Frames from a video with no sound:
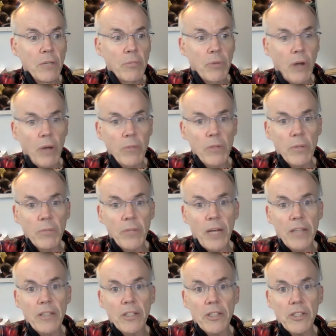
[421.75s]
problem,
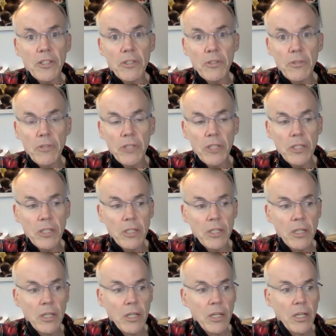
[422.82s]
not the solution.
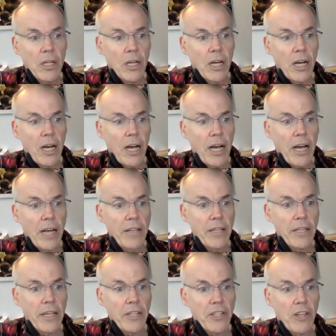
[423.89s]
I
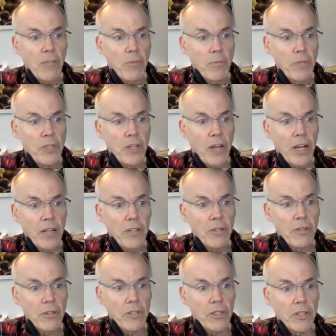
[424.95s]
think I said when we talked
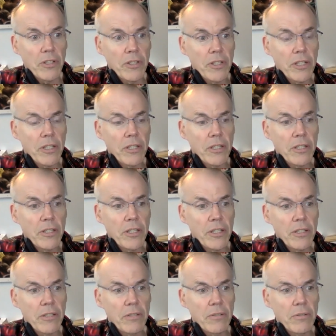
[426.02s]
earlier that
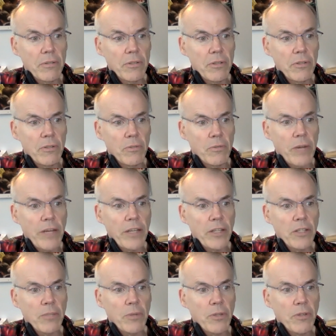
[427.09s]

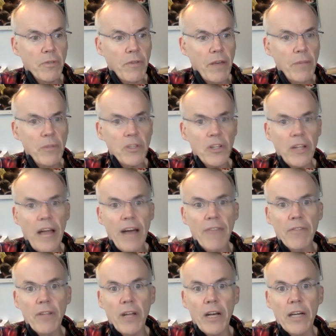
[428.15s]
Reagan's most famous
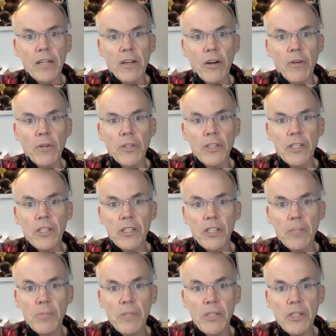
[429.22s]
laugh line always in his
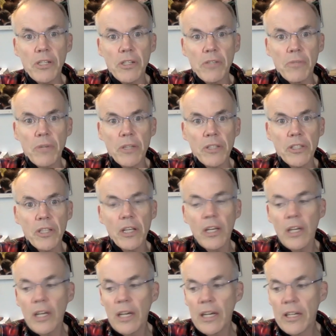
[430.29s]
speeches was
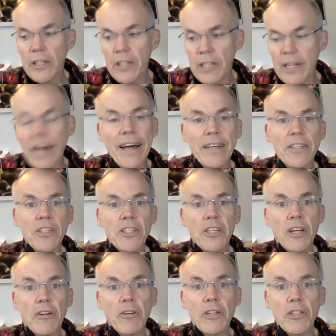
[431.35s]
the 9
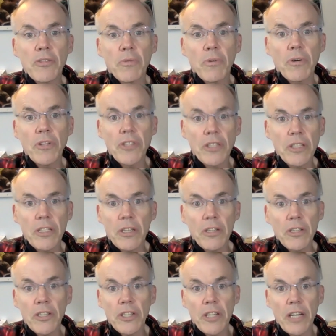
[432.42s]
scariest words in the
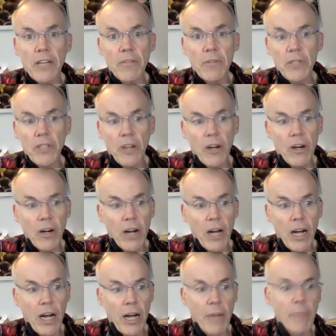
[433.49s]
English language are,
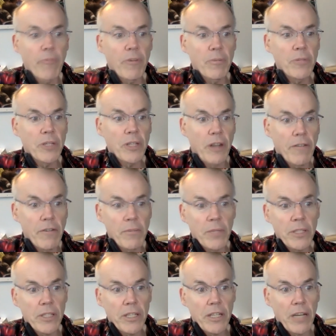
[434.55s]
I'm from the
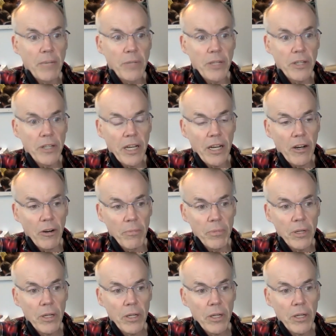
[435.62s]
government and I'm here to help.